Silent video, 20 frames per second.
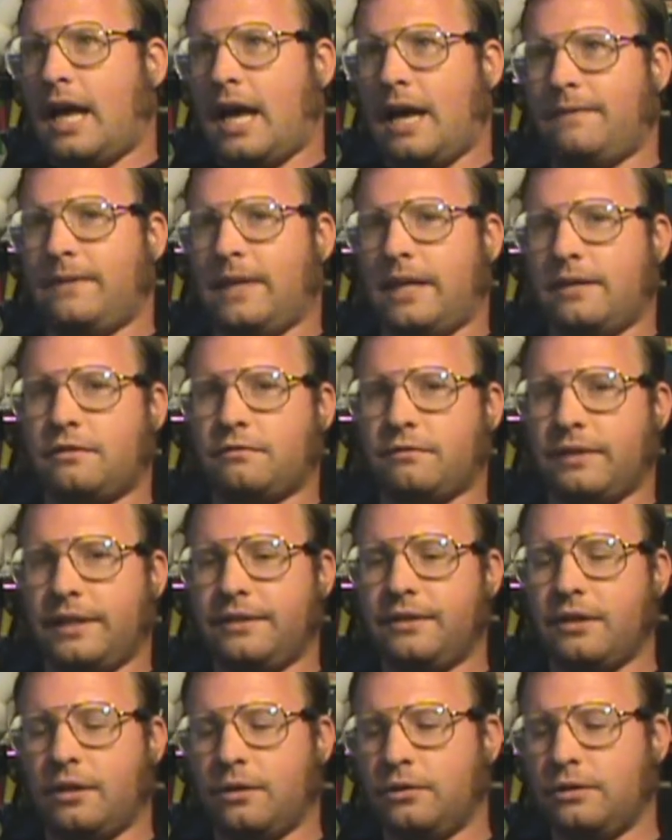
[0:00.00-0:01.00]
I've yet to
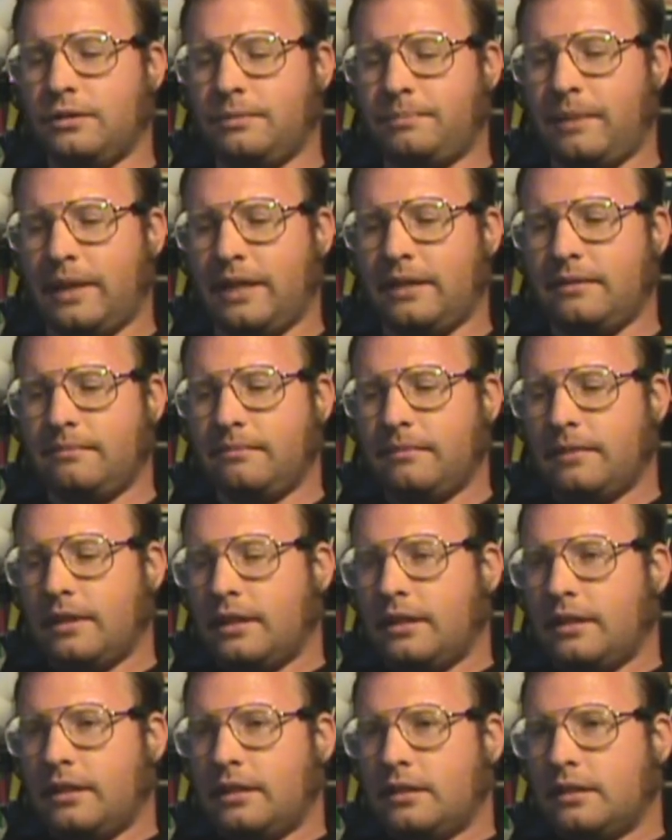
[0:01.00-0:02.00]
read those, but
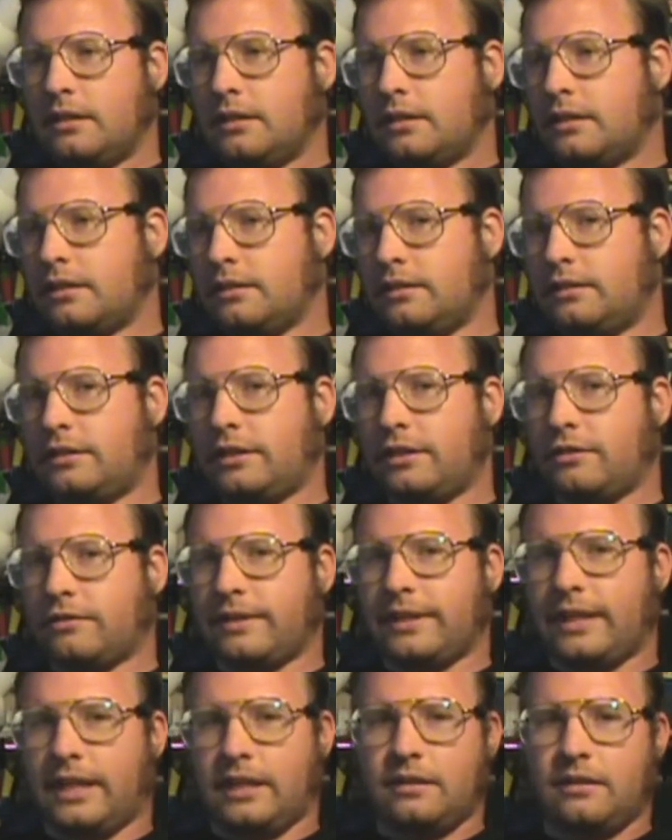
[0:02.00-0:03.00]

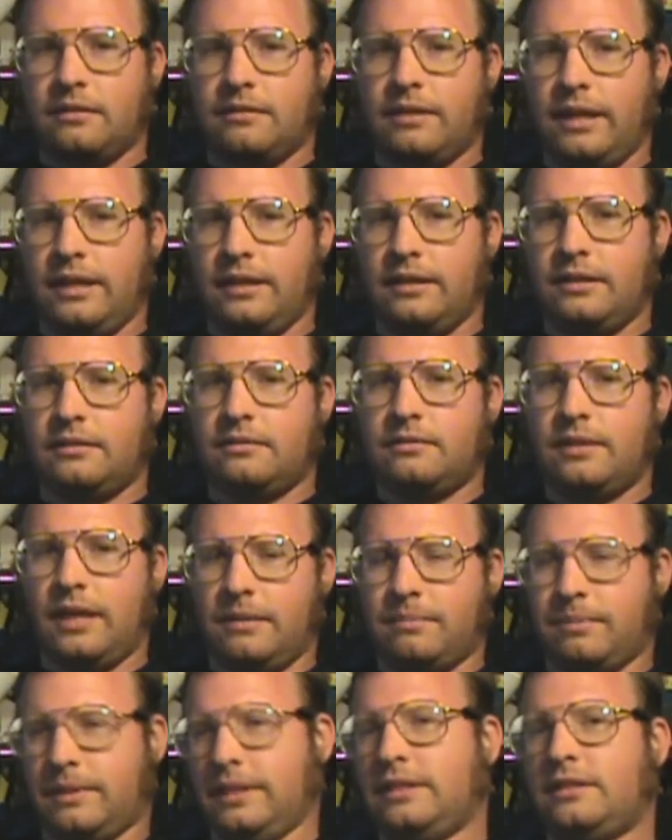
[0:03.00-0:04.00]
considering that they
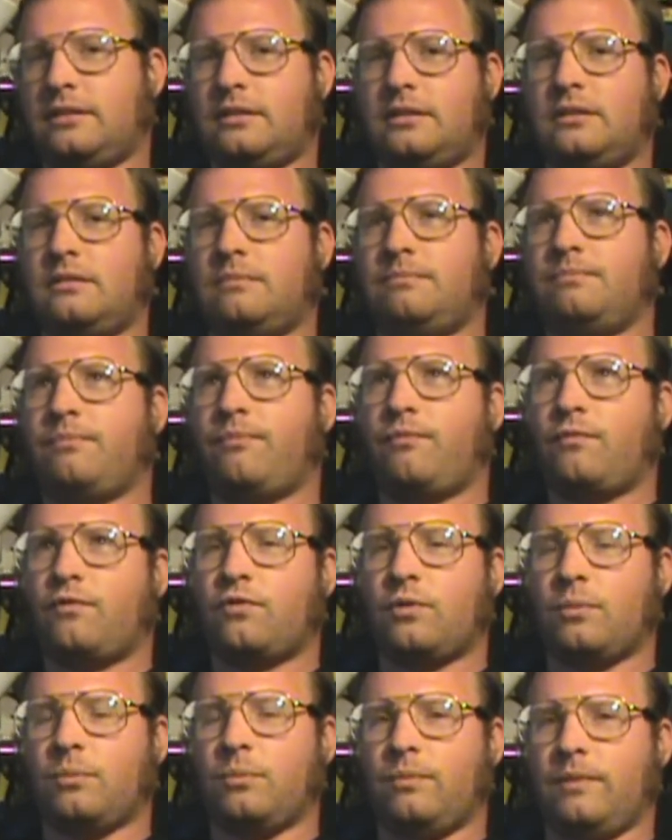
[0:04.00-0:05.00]
take place
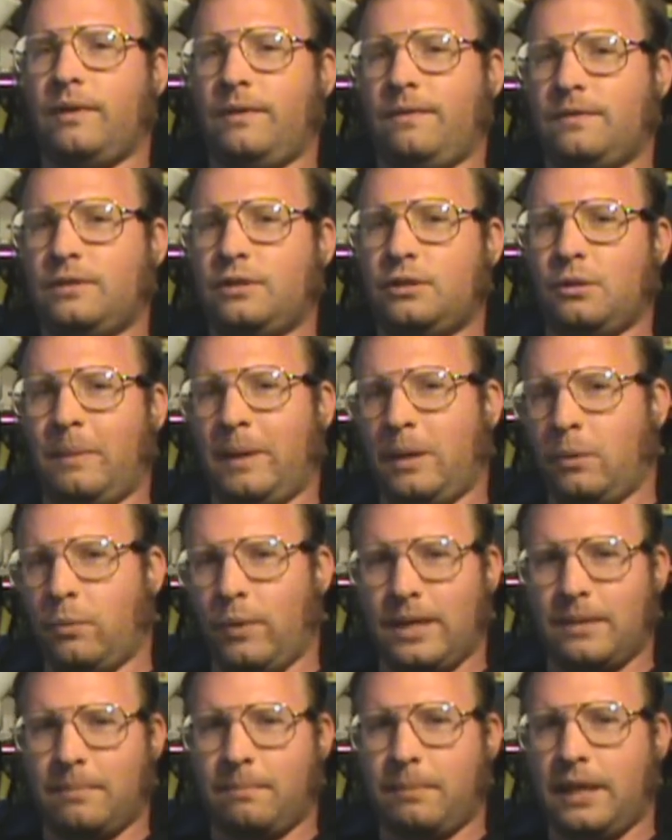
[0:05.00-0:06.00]
from assuming
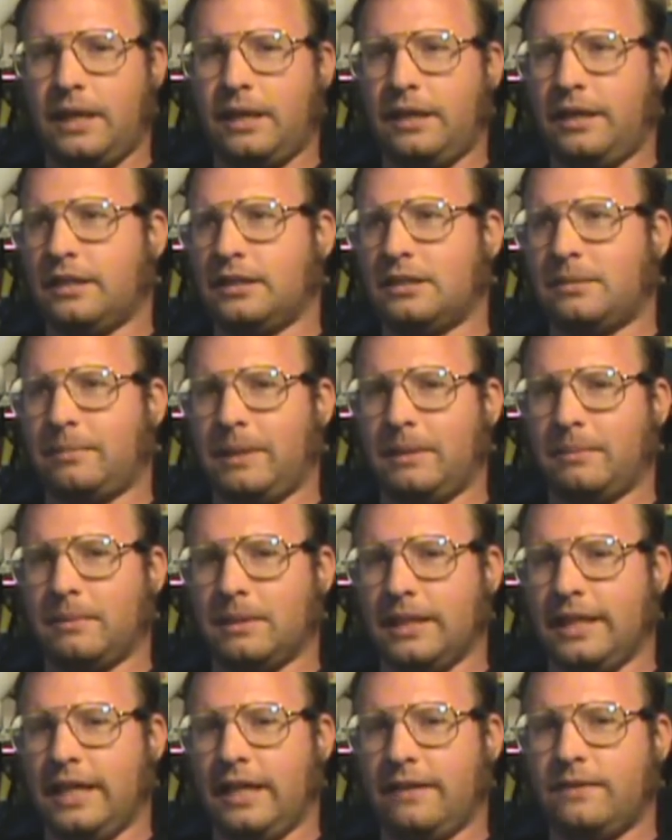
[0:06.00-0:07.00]
Wikipedia is to be
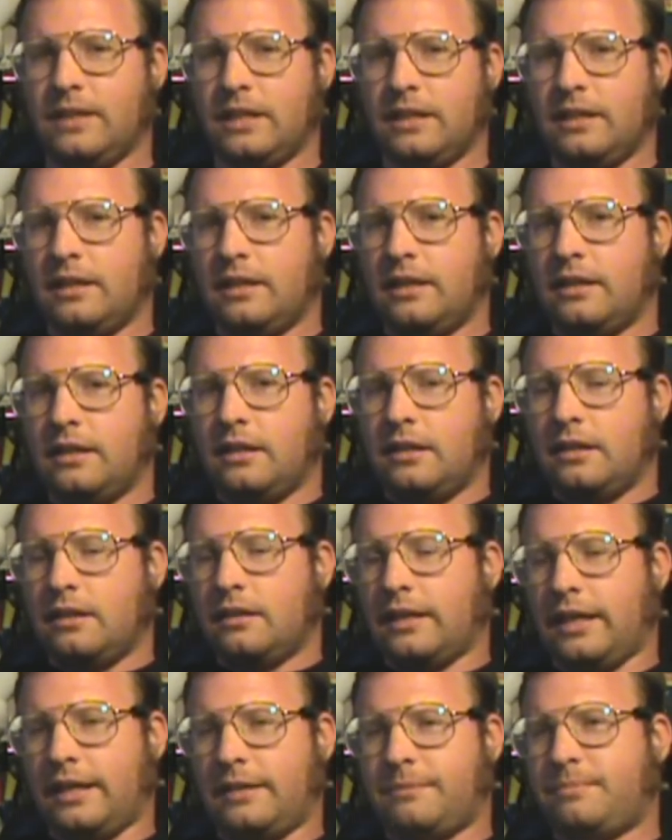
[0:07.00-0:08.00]
believed,
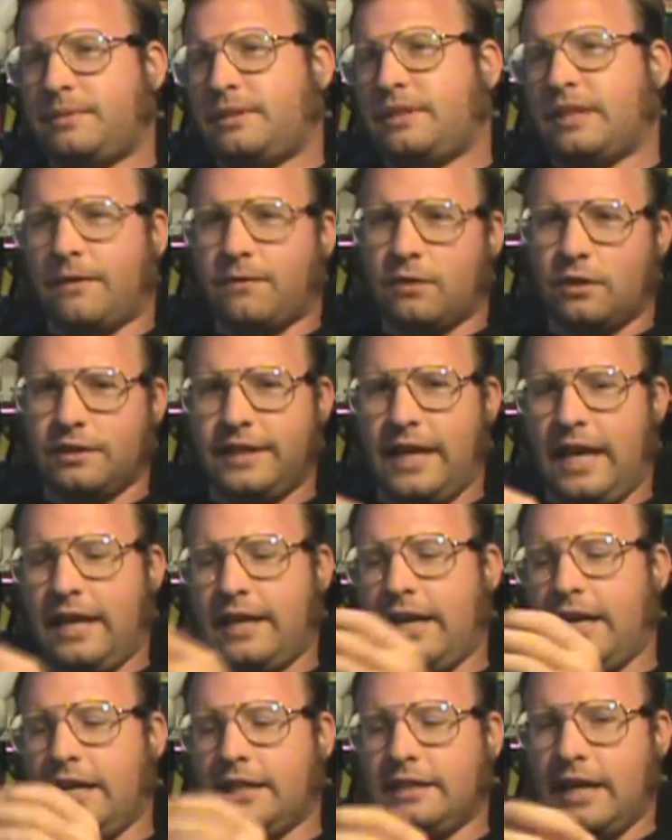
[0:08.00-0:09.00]
like several
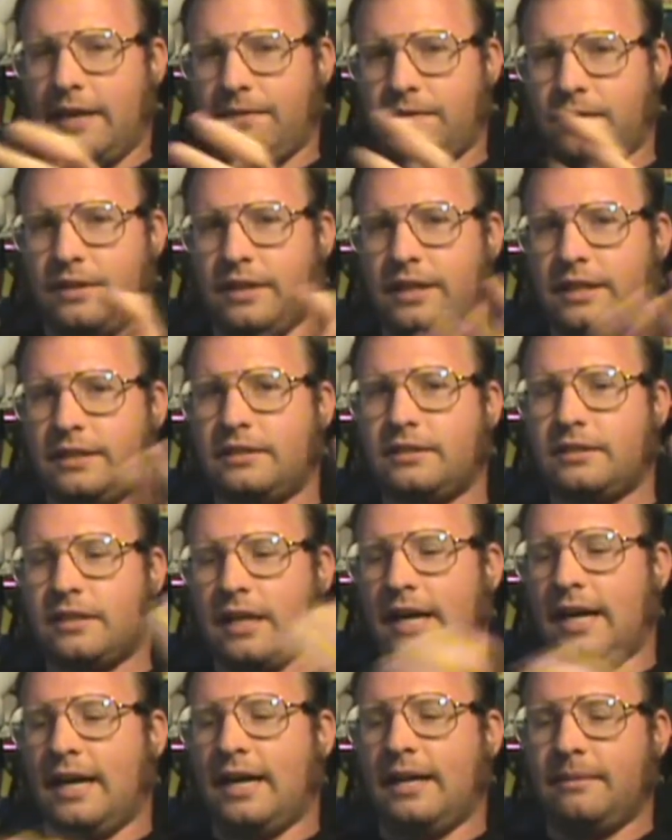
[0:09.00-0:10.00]
decades after this,
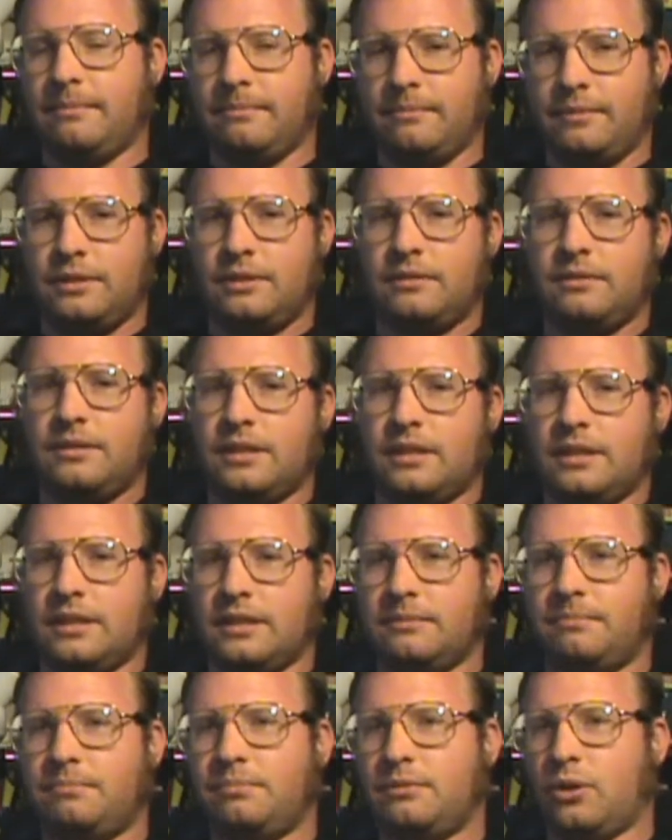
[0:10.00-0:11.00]
I'm gonna
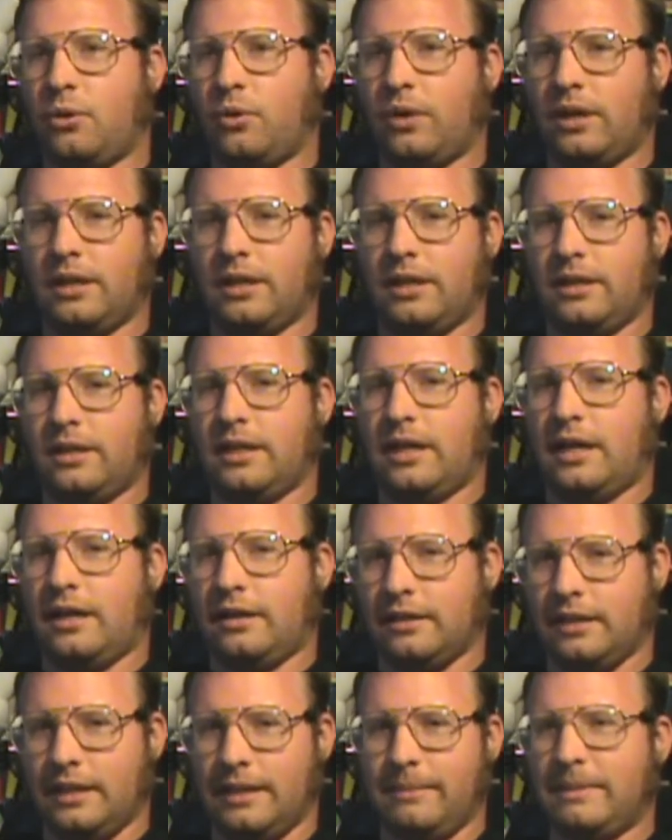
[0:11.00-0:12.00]
go on a,
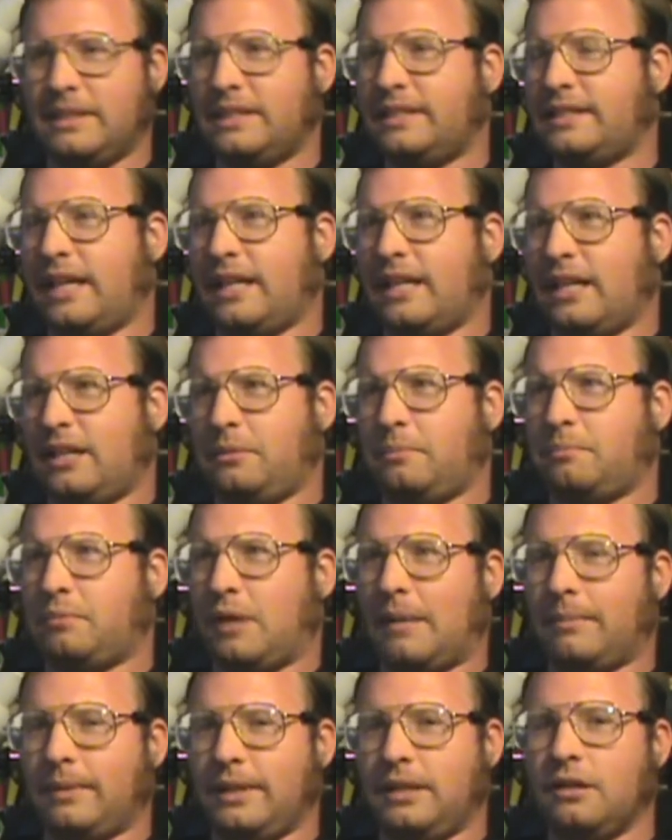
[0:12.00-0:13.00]
on a limb and say that you
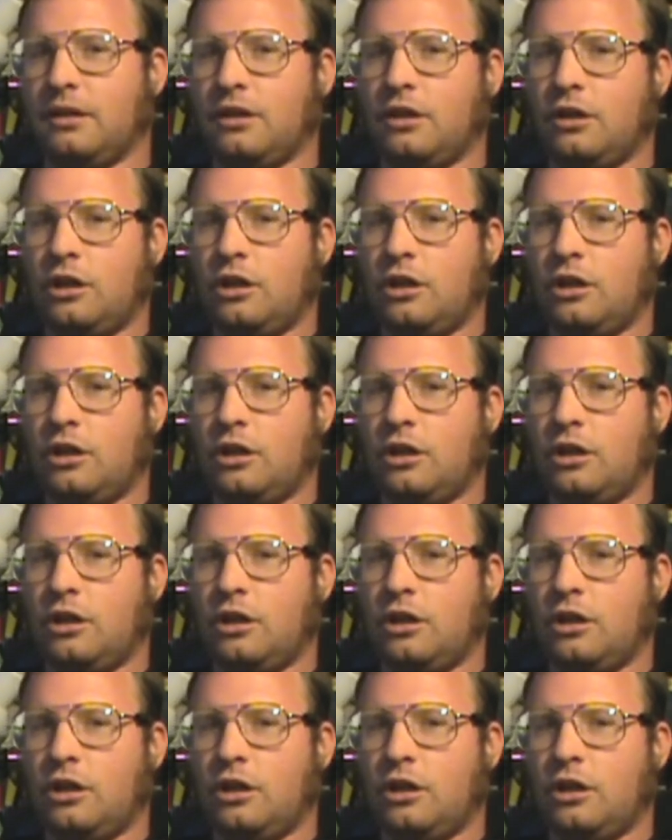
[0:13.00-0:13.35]
probably